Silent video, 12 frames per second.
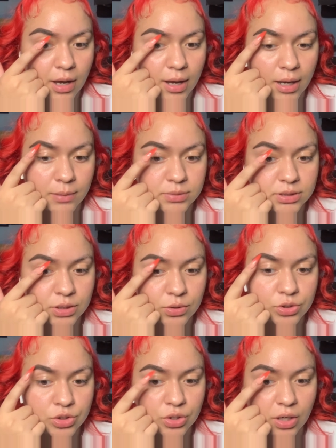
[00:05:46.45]
I'm still
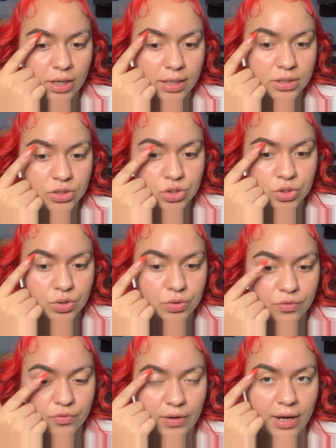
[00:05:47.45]
trying to
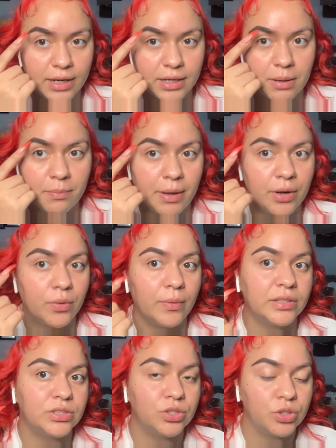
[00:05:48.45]
find a better way
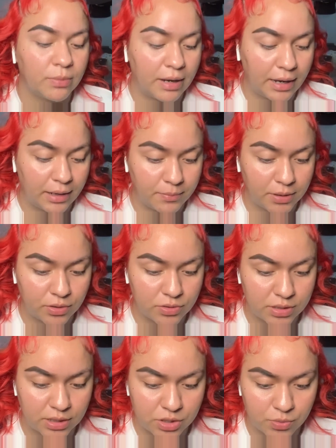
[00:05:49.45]
to do my eyebrows
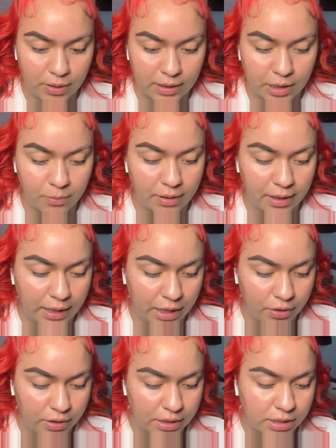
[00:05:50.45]
since right now my
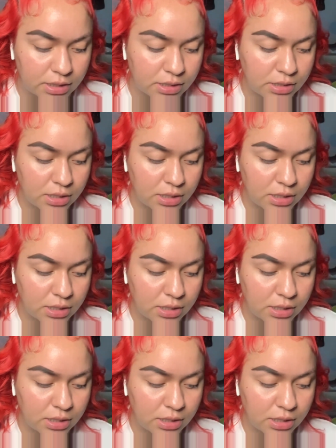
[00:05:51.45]
hair is